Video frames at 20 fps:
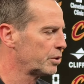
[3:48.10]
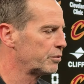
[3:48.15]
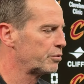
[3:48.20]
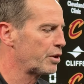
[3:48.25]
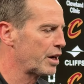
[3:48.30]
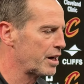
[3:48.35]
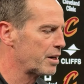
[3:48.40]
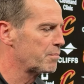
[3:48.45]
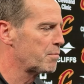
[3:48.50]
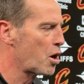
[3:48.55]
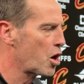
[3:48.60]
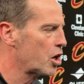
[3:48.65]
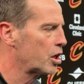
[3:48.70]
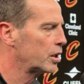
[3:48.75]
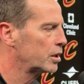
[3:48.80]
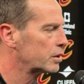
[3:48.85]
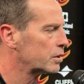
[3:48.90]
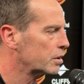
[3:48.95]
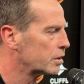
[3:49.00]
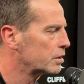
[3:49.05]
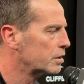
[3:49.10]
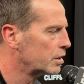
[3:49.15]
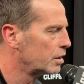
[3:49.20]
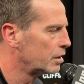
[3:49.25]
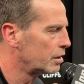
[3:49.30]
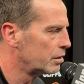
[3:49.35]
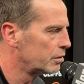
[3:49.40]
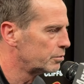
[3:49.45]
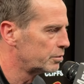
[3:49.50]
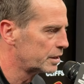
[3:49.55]
ran him hard, you
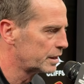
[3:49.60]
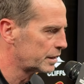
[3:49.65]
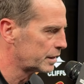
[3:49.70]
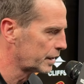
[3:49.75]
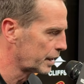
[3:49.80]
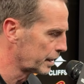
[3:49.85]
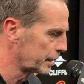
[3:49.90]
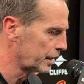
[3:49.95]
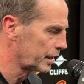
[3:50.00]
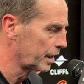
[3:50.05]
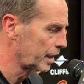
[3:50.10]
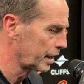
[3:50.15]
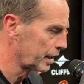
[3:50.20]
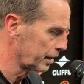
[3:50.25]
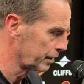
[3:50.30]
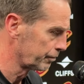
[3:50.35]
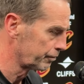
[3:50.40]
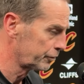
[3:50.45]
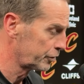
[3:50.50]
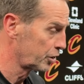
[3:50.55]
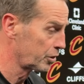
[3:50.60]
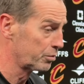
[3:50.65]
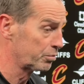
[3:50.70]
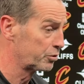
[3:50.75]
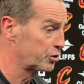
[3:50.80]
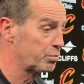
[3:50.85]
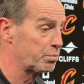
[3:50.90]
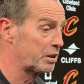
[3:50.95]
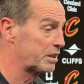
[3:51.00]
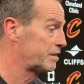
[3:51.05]
know, and to
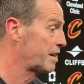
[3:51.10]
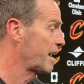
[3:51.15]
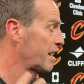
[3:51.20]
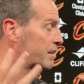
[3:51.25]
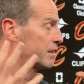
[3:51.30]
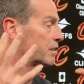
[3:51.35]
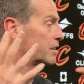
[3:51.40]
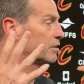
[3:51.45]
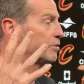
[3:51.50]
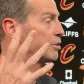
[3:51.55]
spectacular